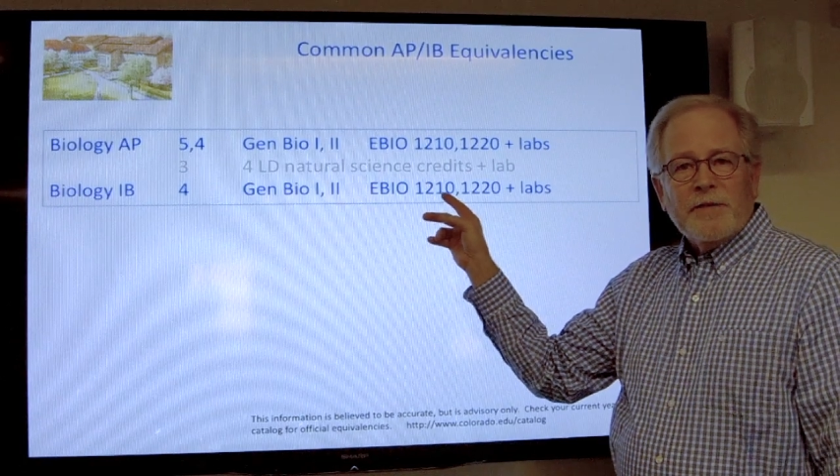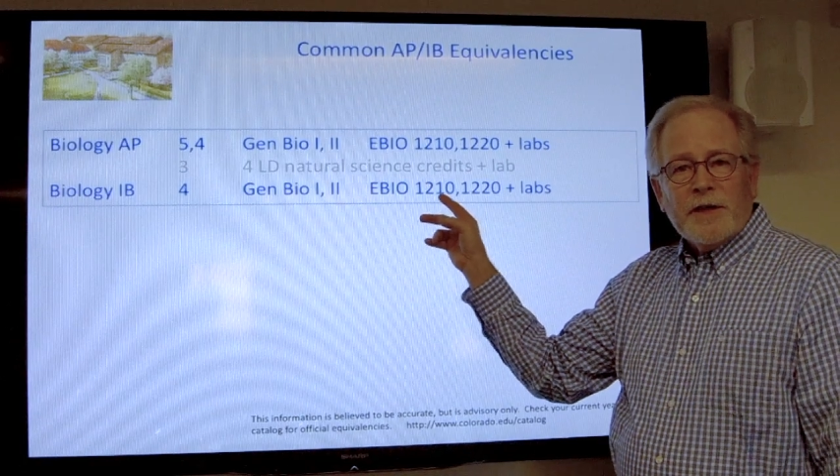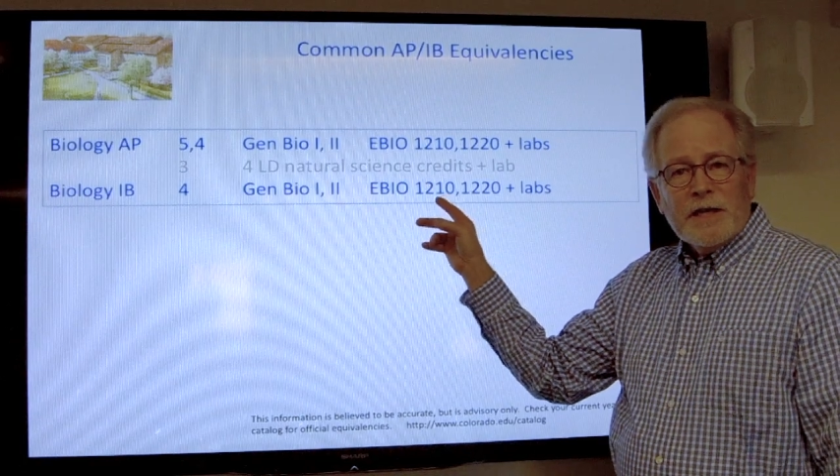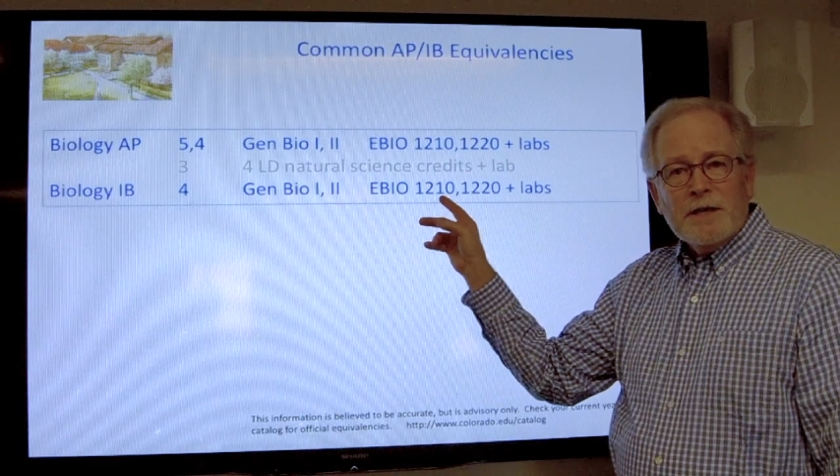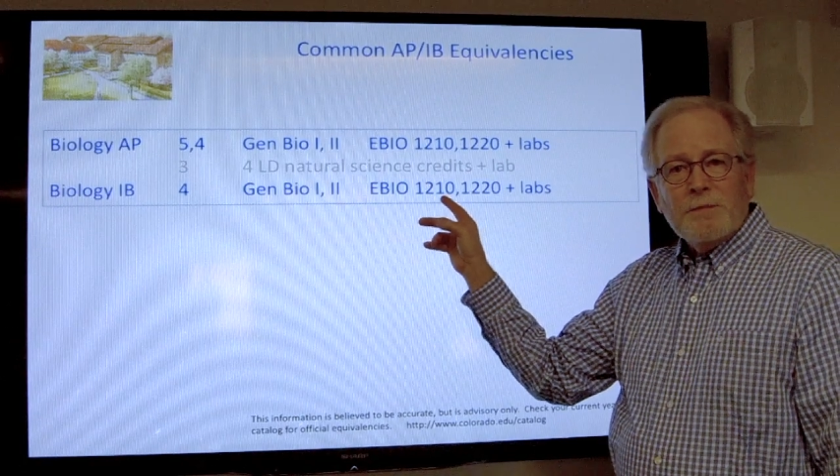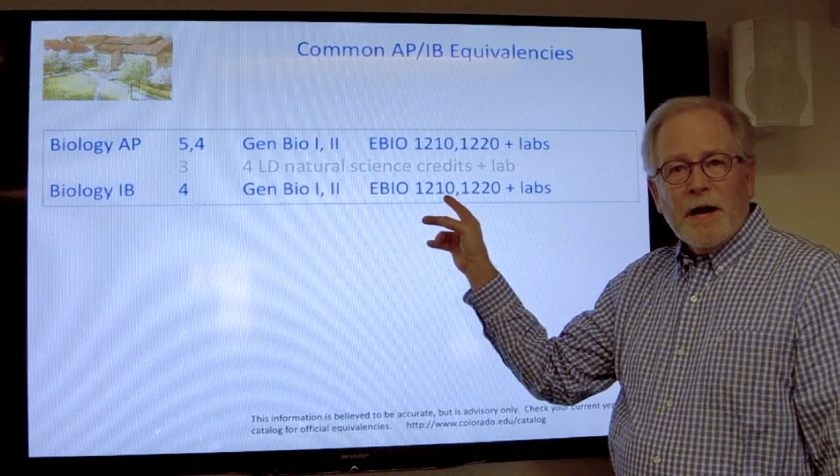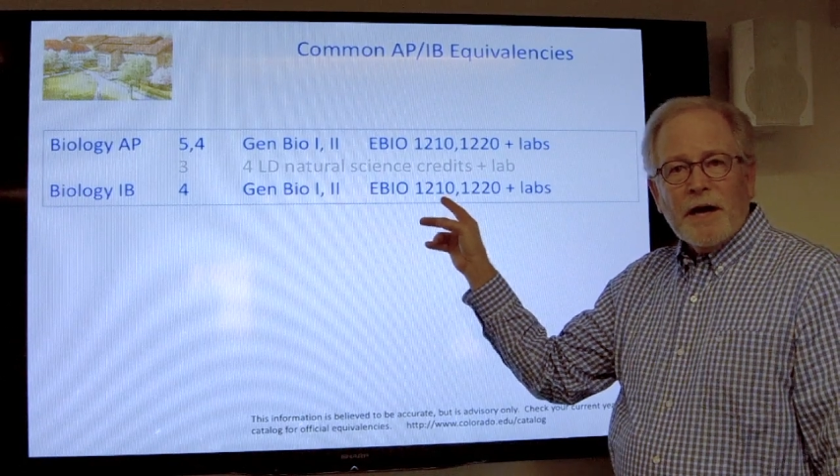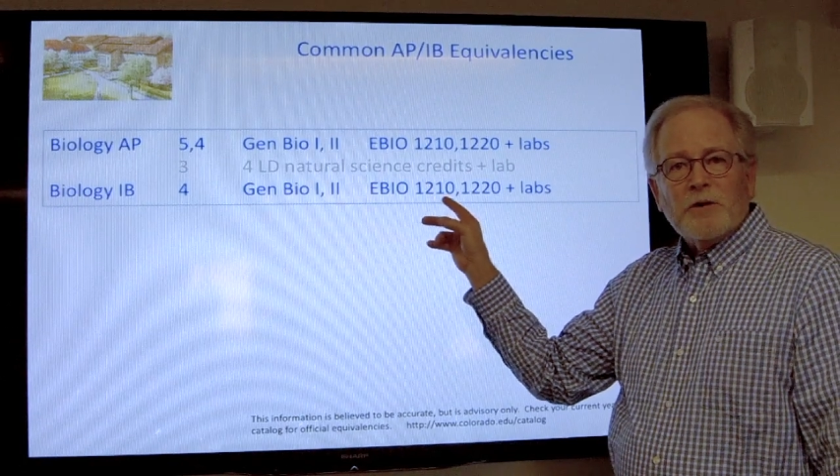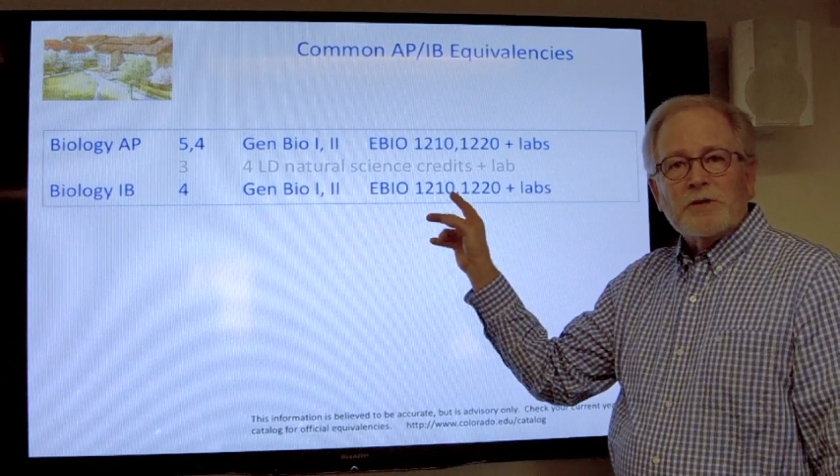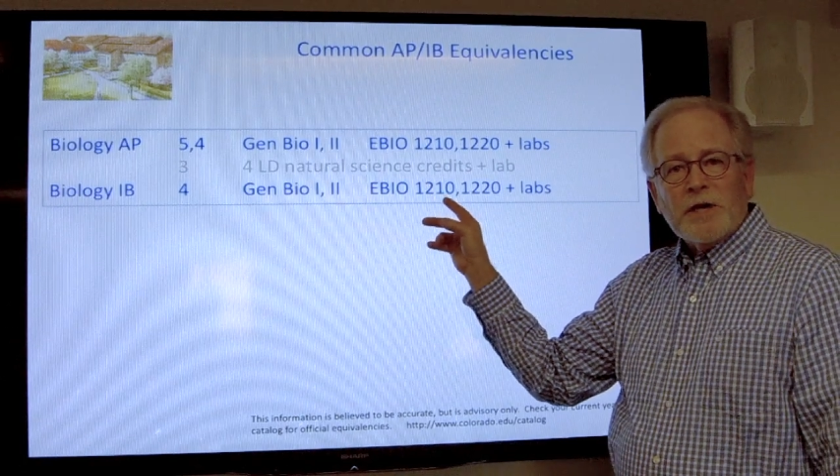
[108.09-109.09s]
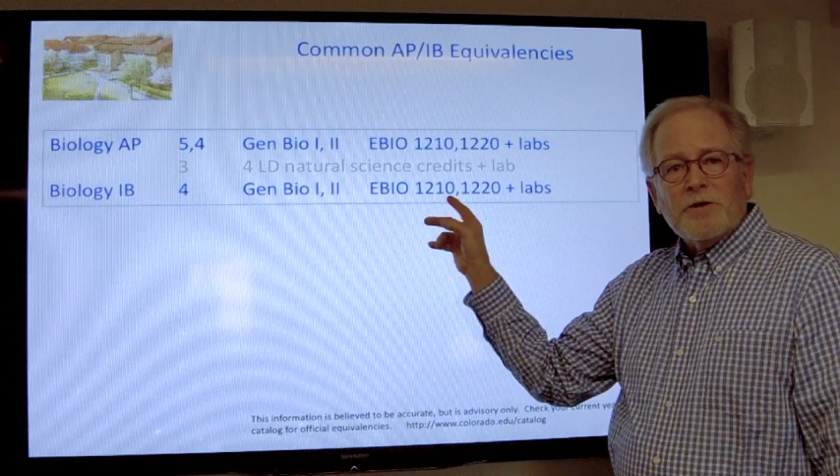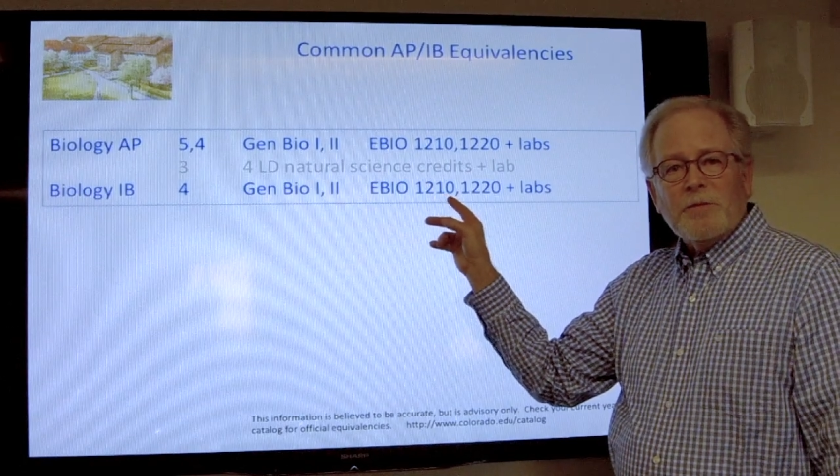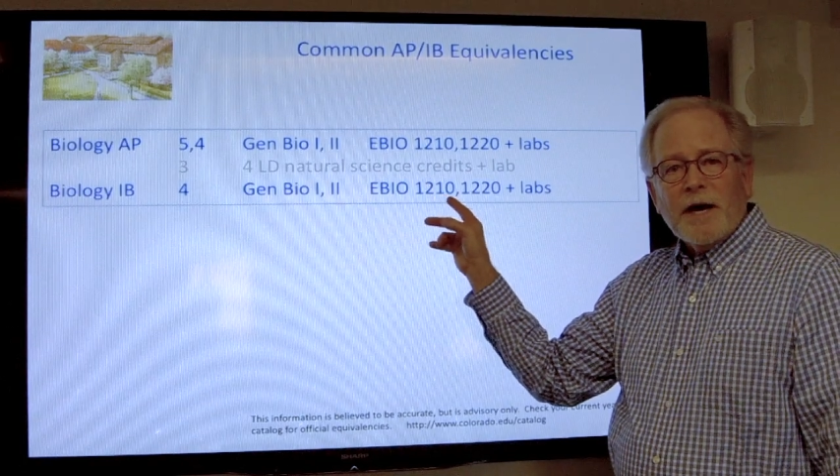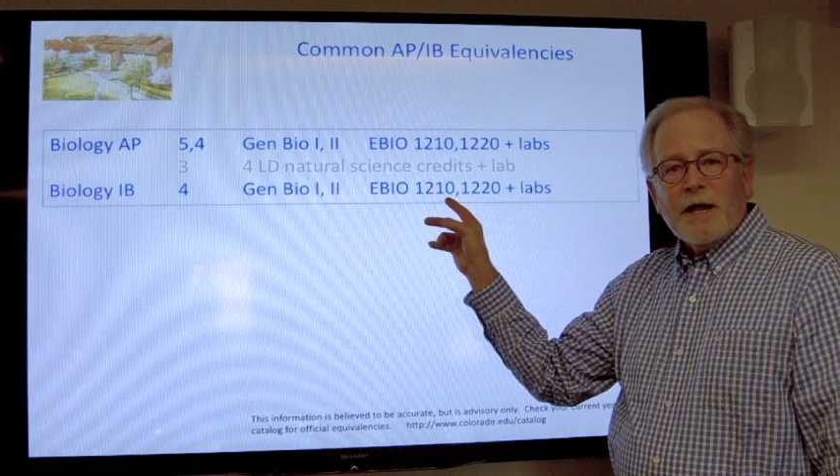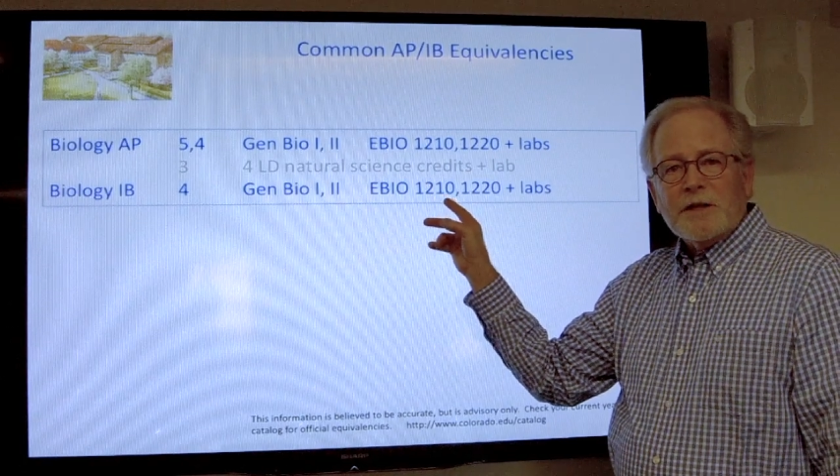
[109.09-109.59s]
the eBio, general
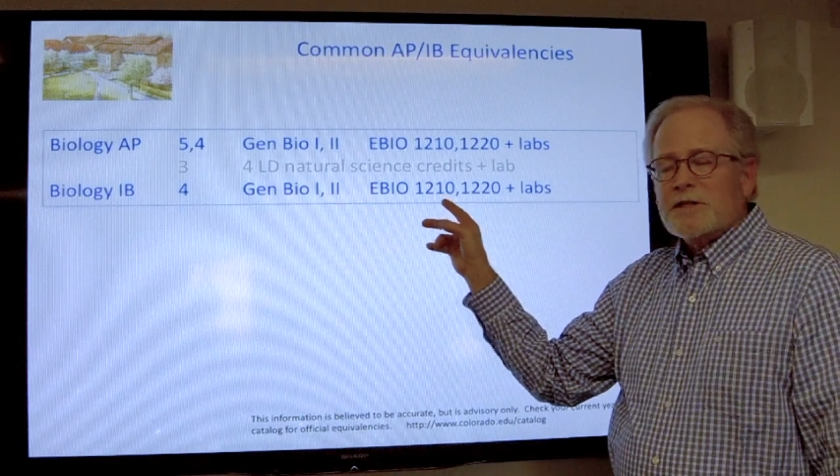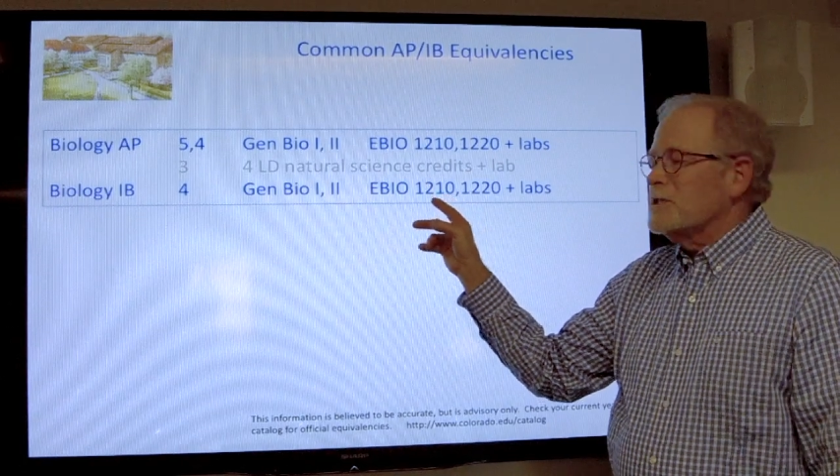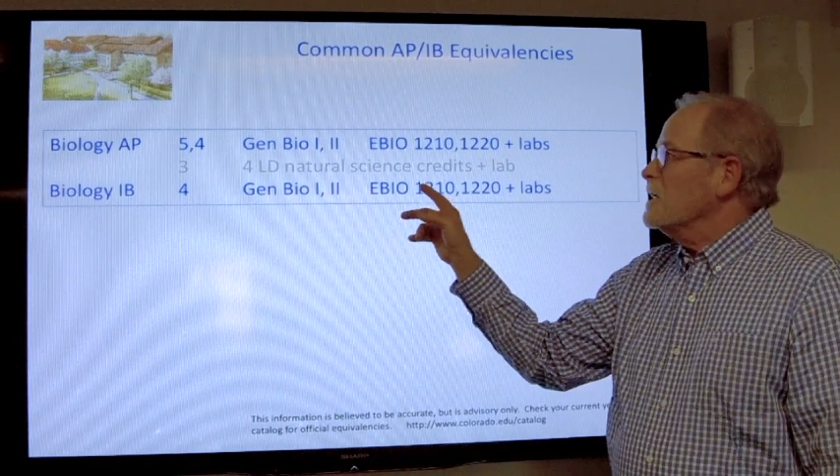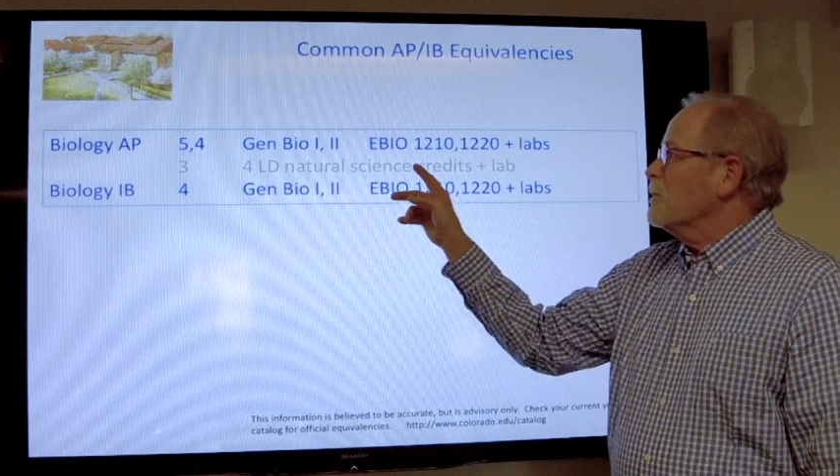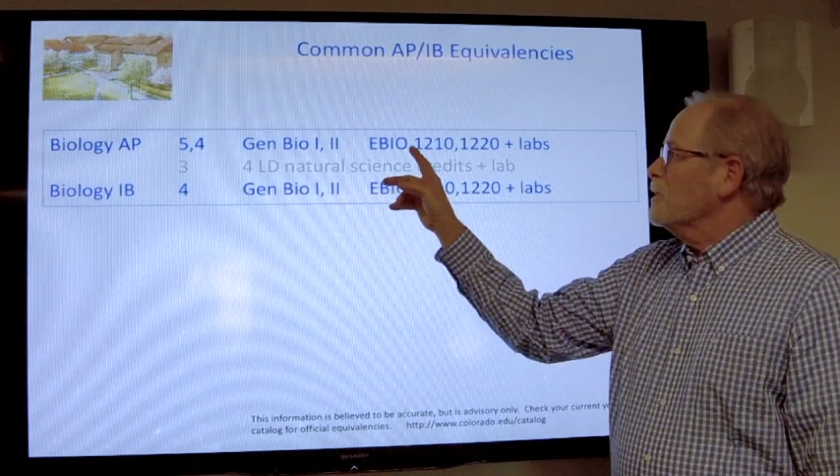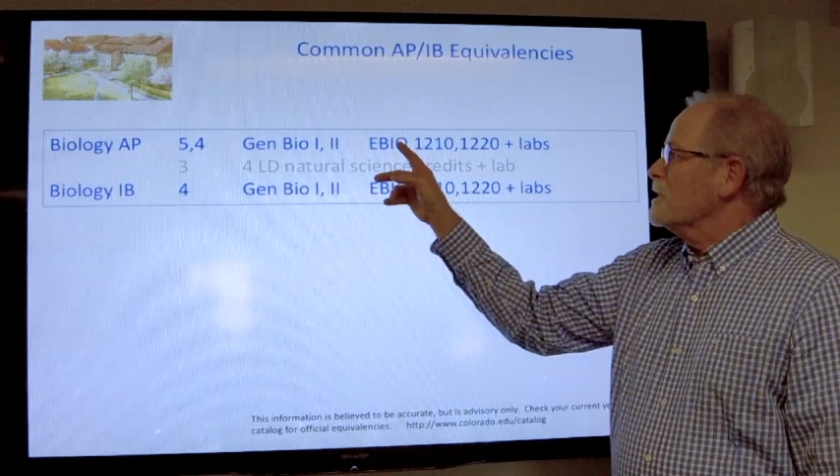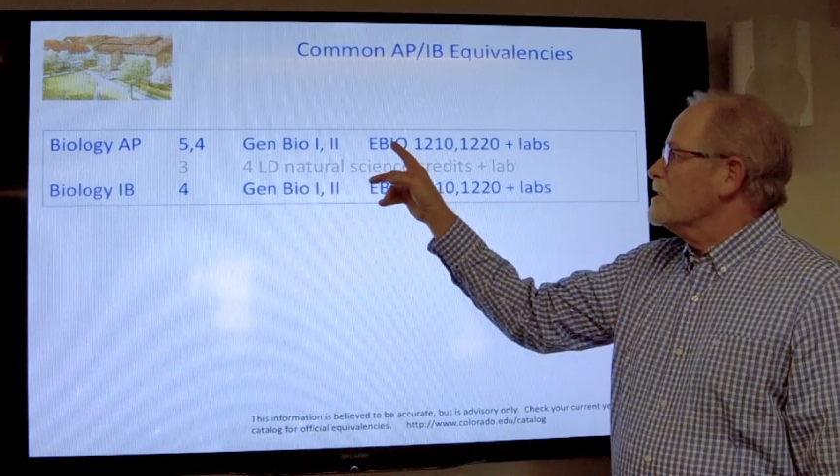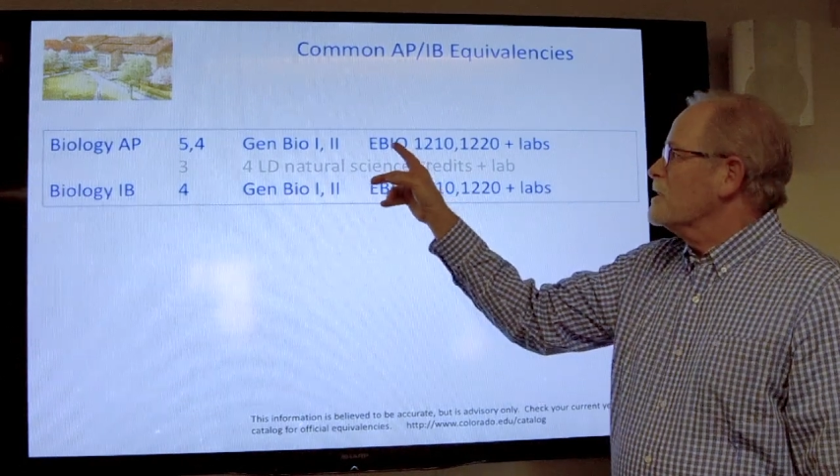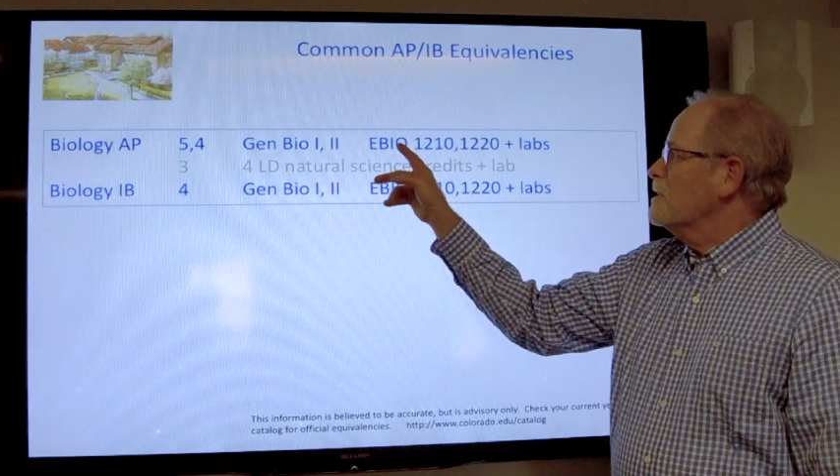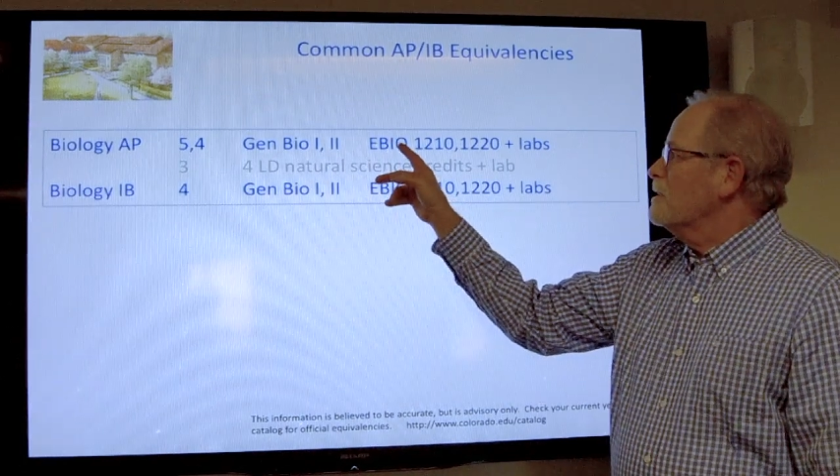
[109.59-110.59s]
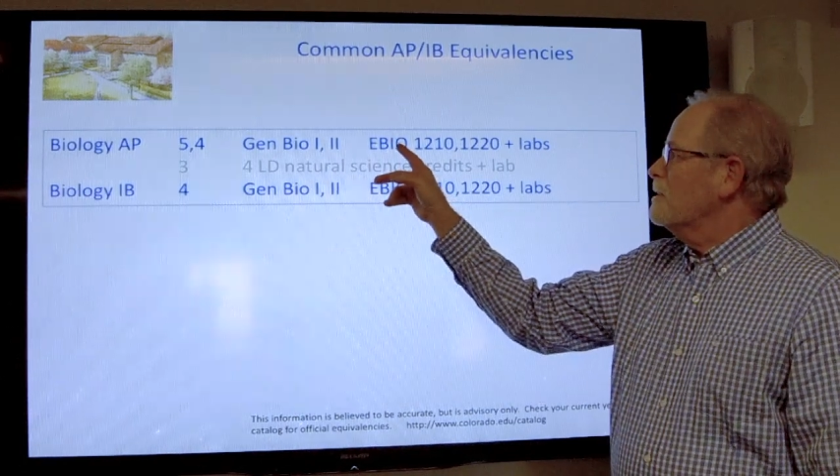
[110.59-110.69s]
biology sequence,